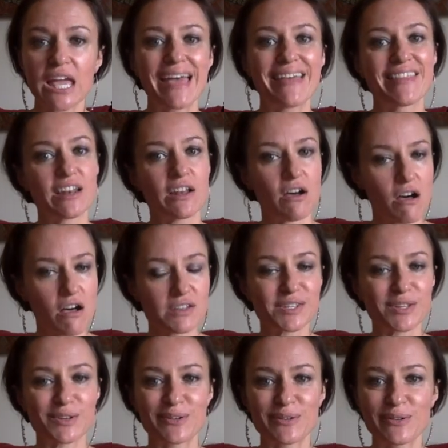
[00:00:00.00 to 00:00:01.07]
And then
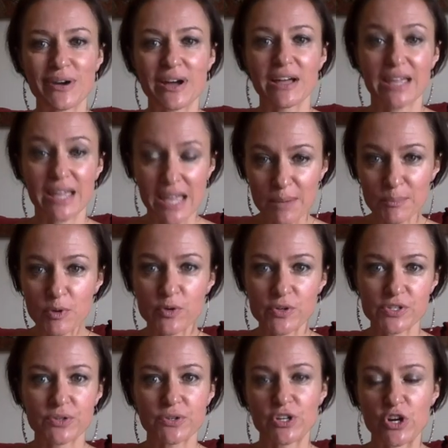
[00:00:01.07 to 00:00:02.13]
also, I am
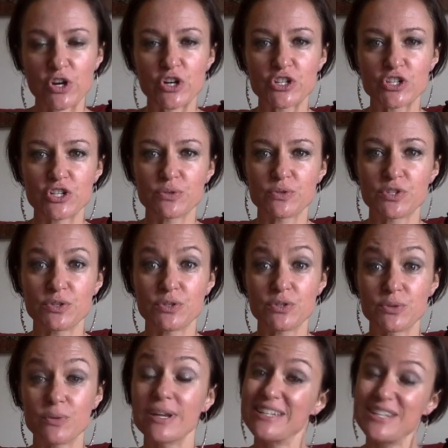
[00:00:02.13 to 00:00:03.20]
going to encourage you to
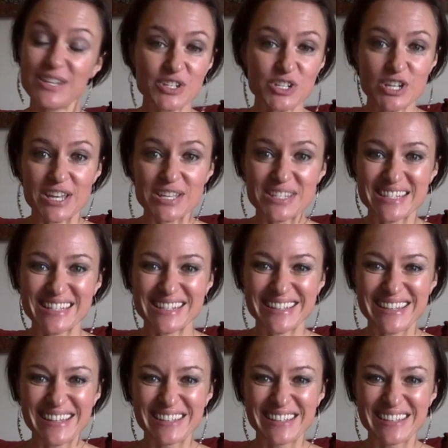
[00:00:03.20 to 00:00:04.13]
do a Dutch test.